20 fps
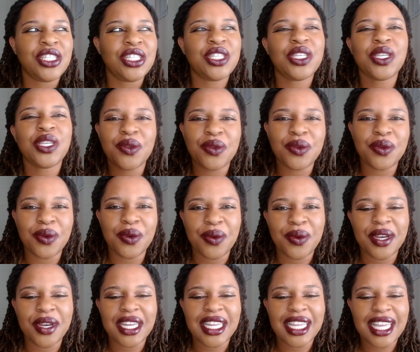
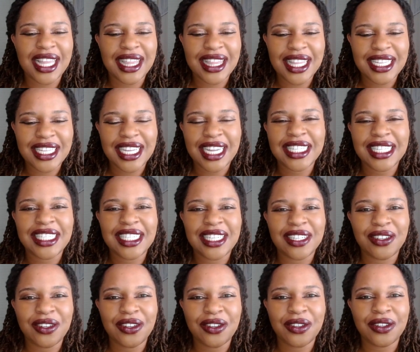to get these
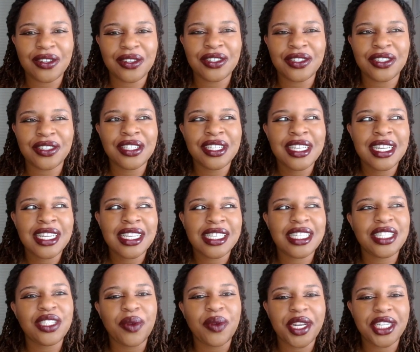ideal
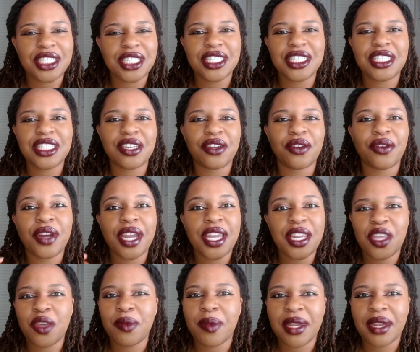situations to
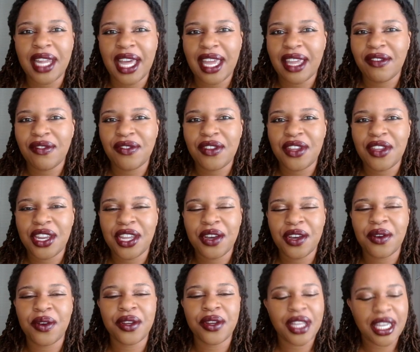create human life,
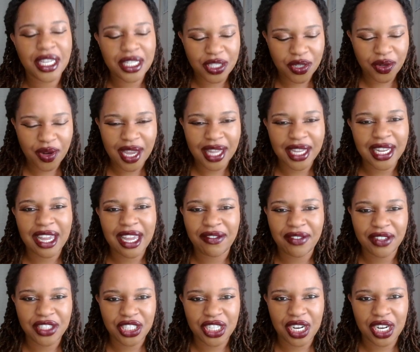or to create
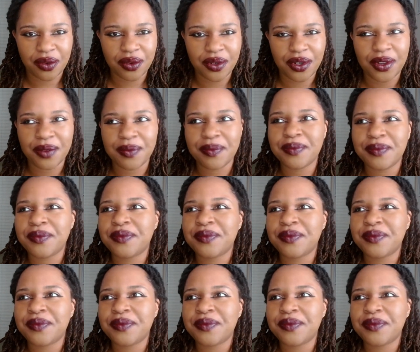life in general.